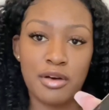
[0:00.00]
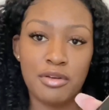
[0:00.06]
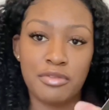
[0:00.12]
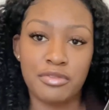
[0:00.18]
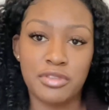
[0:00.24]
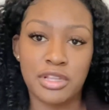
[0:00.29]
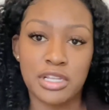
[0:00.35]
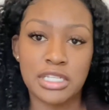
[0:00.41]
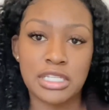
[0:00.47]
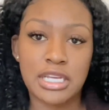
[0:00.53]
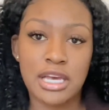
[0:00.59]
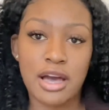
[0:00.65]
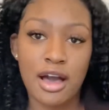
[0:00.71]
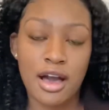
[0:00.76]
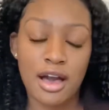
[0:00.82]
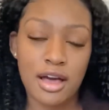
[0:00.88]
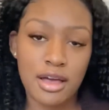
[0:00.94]
the
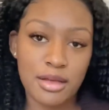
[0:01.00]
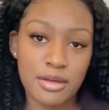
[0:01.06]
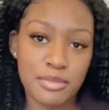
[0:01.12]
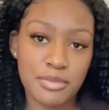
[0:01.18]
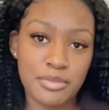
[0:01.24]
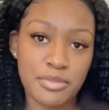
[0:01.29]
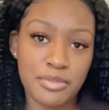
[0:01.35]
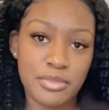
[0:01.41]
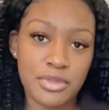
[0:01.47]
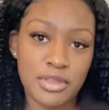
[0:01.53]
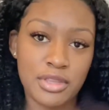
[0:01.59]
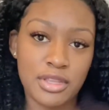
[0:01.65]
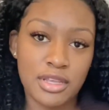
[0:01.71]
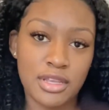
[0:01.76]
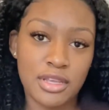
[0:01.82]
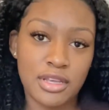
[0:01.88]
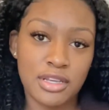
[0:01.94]
top,
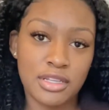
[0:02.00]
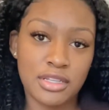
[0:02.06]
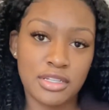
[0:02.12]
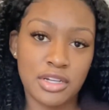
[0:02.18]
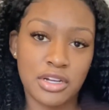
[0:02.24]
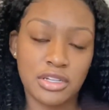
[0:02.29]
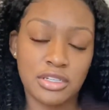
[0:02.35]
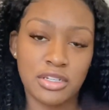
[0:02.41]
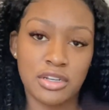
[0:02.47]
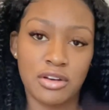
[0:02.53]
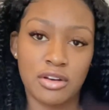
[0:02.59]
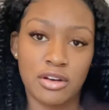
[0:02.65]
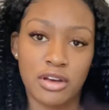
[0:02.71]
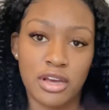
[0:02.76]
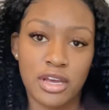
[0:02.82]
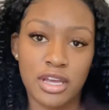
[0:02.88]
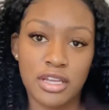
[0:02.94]
turned it
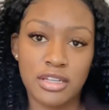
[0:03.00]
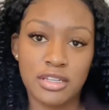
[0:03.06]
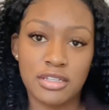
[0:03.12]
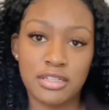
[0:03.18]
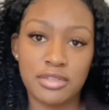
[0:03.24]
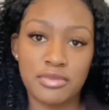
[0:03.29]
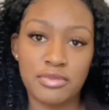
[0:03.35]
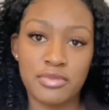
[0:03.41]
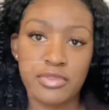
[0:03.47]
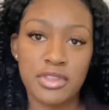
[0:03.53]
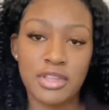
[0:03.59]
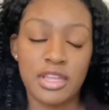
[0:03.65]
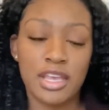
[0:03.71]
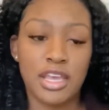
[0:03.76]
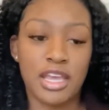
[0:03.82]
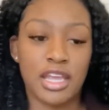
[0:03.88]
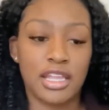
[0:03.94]
on,
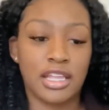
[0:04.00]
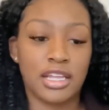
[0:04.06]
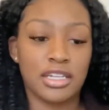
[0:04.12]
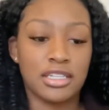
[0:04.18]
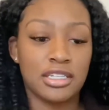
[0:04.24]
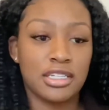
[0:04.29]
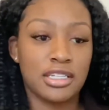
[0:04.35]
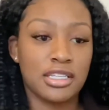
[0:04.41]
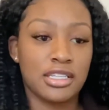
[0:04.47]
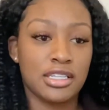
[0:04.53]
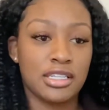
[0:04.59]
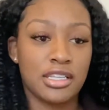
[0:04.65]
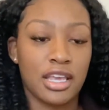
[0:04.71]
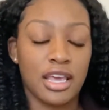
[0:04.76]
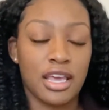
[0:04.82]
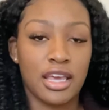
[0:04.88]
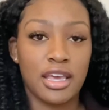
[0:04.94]
and let's just
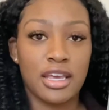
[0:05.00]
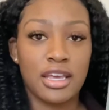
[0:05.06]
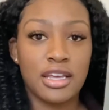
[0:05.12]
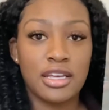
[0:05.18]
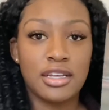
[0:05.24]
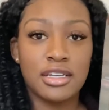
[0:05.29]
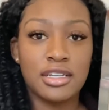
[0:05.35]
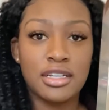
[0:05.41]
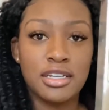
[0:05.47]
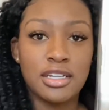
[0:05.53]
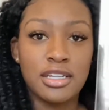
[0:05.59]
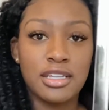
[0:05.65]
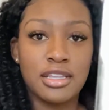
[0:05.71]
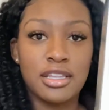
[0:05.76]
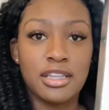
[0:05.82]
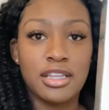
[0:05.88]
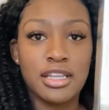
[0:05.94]
say
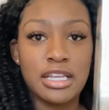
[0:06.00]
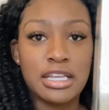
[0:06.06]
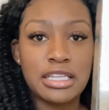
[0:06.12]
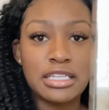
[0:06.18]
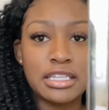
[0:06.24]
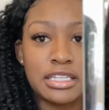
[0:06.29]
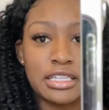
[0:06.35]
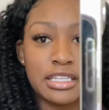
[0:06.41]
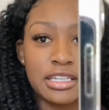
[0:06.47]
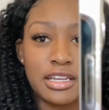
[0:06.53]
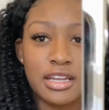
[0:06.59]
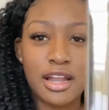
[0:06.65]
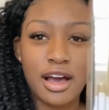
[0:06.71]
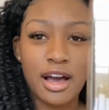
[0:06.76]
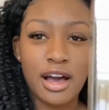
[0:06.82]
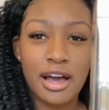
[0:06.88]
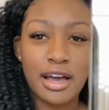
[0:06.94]
this is
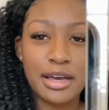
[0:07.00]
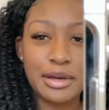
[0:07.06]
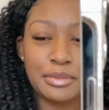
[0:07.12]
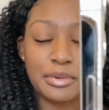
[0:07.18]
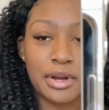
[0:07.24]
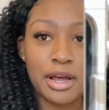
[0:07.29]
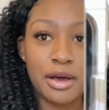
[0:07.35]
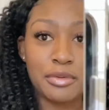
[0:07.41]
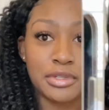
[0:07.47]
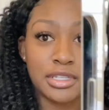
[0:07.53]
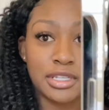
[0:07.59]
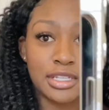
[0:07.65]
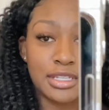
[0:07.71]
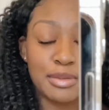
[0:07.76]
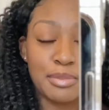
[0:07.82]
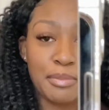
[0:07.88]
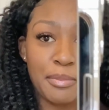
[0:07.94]
not what I was
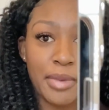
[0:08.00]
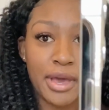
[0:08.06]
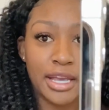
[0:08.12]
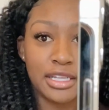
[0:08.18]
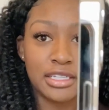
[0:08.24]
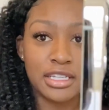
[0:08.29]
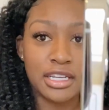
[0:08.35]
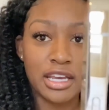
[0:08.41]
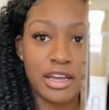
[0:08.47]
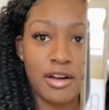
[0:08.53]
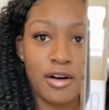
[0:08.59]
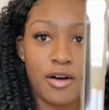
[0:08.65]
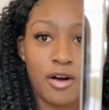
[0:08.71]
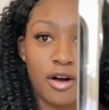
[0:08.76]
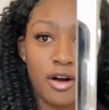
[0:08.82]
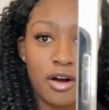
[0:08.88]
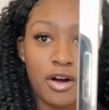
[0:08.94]
expecting at
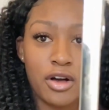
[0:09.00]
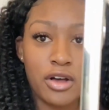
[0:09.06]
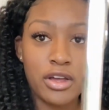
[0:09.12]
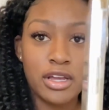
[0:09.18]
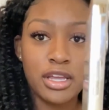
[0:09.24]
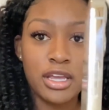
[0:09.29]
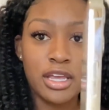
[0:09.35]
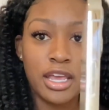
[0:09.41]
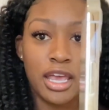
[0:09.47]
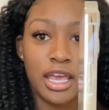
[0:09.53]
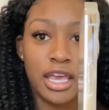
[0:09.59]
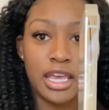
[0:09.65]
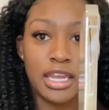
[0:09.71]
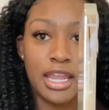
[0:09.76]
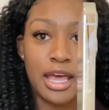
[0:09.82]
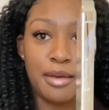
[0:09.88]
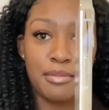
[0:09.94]
all. And
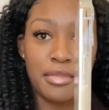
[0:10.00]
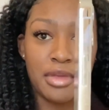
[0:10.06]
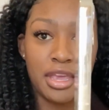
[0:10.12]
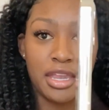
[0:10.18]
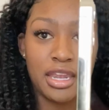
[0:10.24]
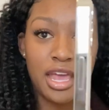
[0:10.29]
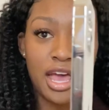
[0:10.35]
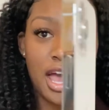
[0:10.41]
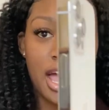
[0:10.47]
I mean that